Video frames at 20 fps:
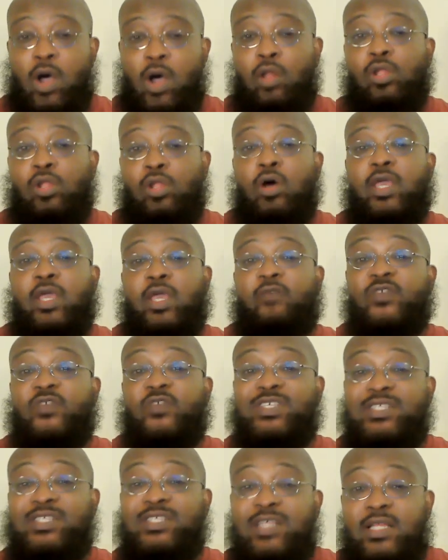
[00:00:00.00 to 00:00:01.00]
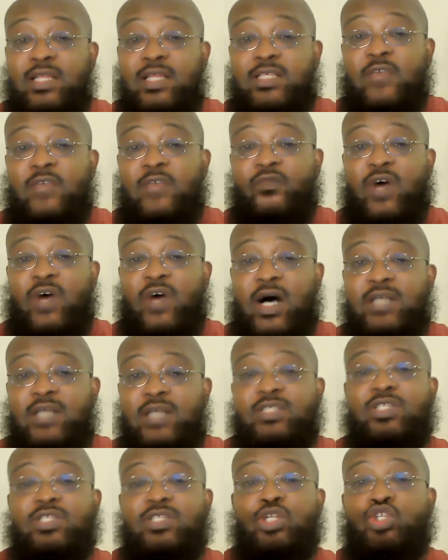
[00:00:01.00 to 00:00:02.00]
Allah can facilitate for
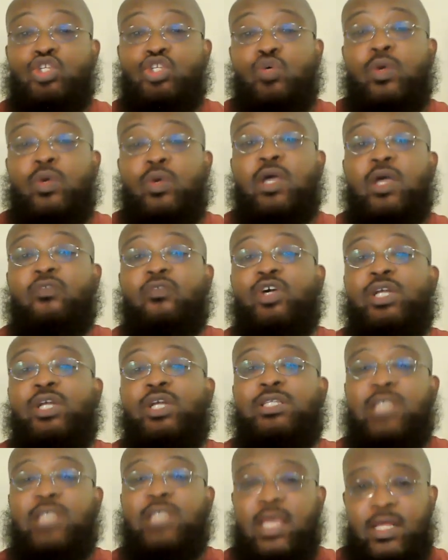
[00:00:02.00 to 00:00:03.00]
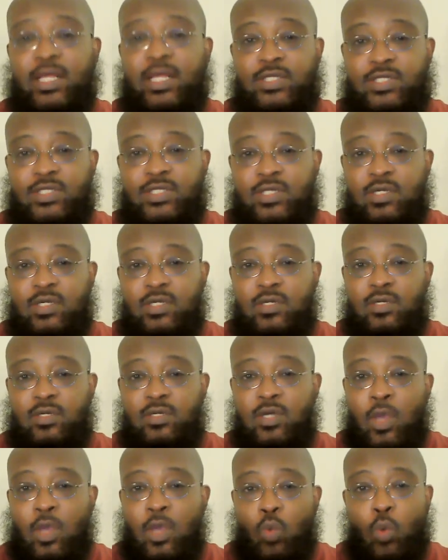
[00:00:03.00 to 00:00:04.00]
us the doing of good deeds,
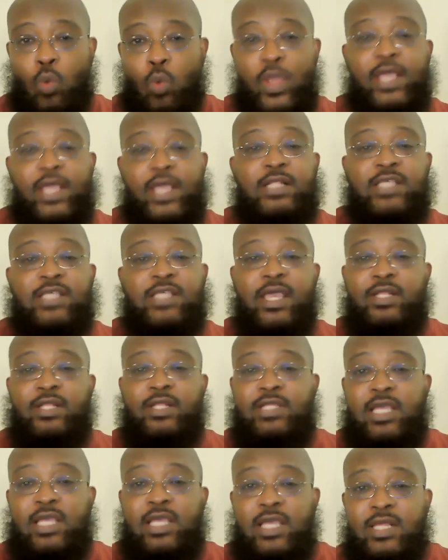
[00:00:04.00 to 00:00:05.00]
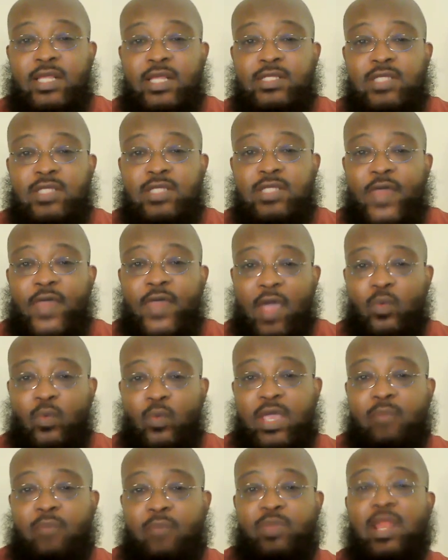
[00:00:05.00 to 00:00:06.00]
where we can take deeds and
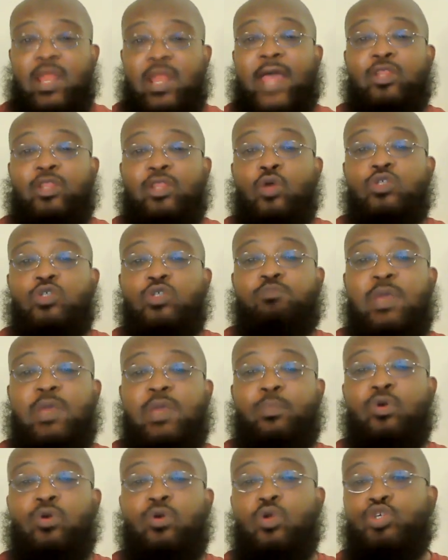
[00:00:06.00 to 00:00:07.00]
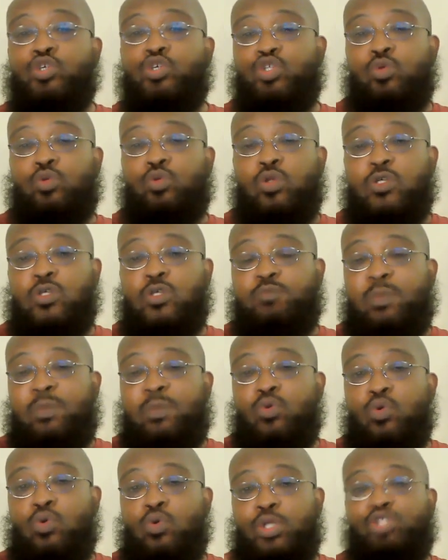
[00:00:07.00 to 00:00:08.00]
we can be like those people
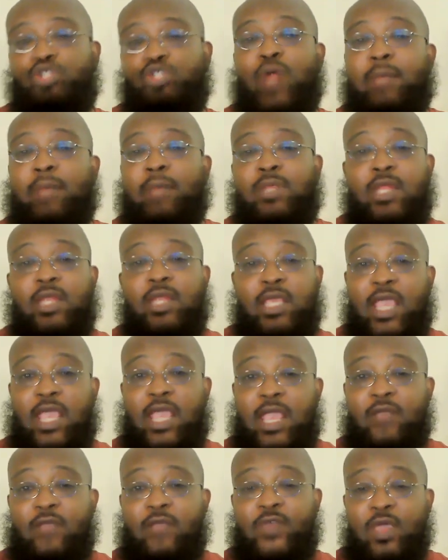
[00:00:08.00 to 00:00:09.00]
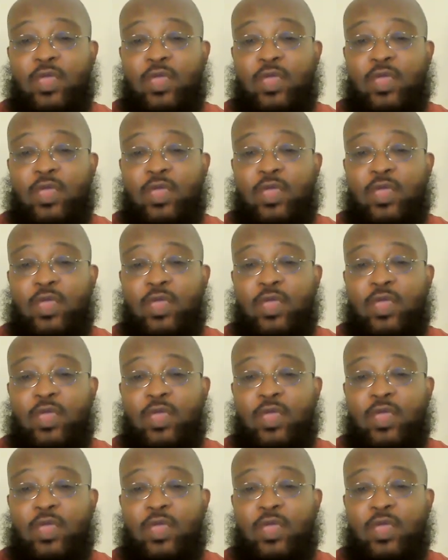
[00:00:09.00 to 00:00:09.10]
who were trapped in the cave.